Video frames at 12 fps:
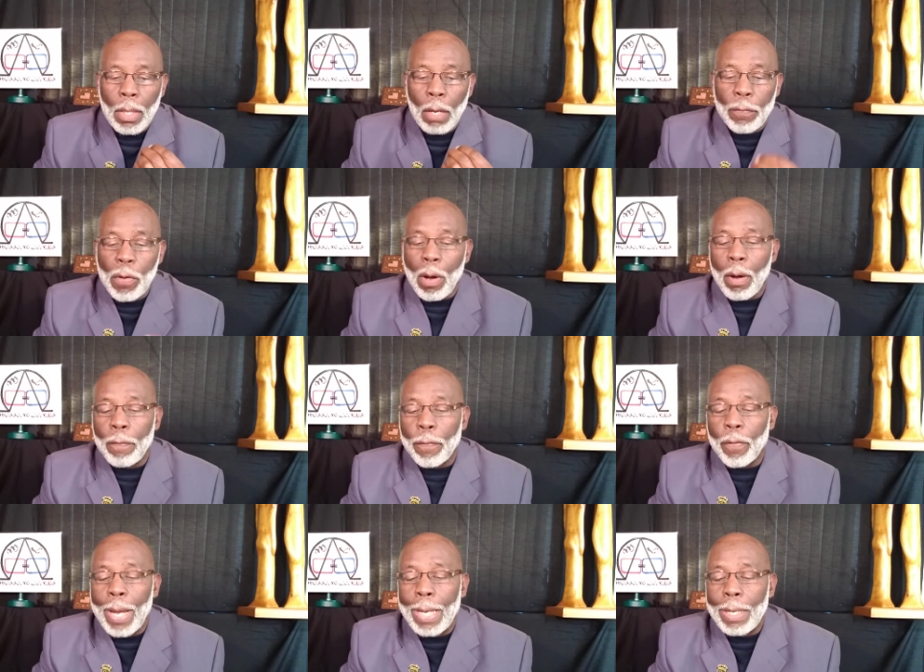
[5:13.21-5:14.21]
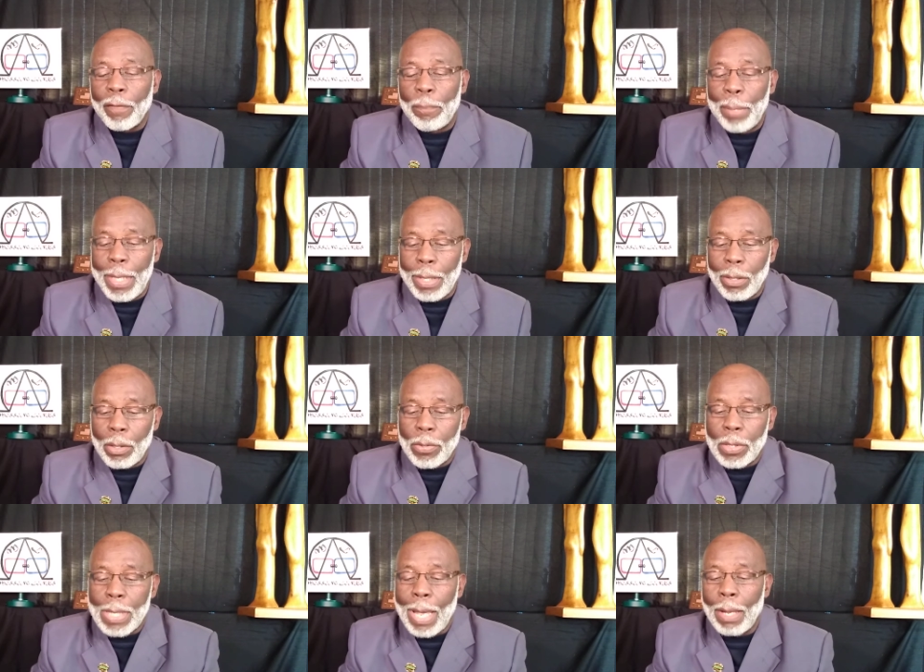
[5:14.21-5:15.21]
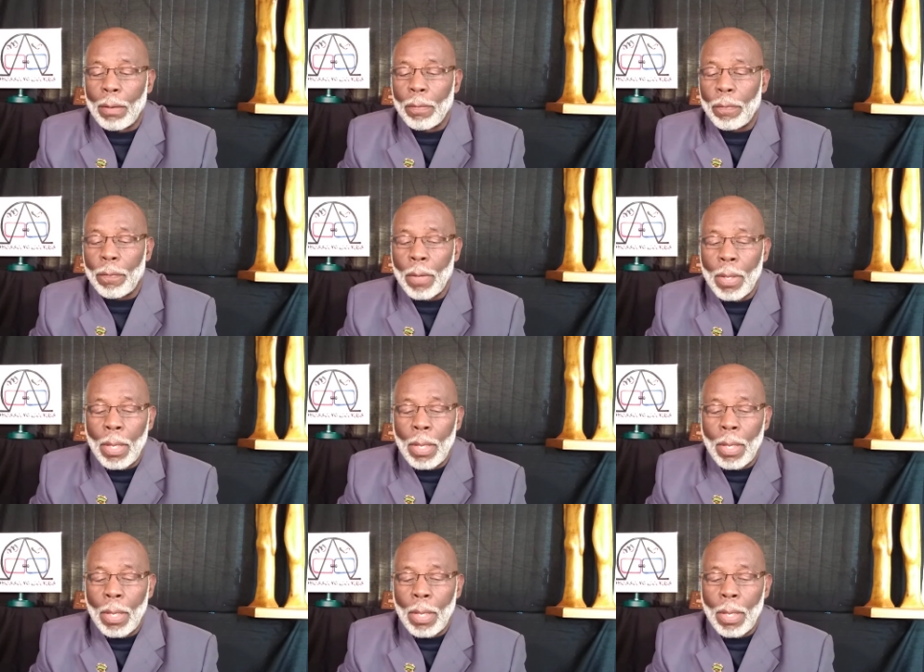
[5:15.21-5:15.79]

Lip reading: If you are afraid of being yourself,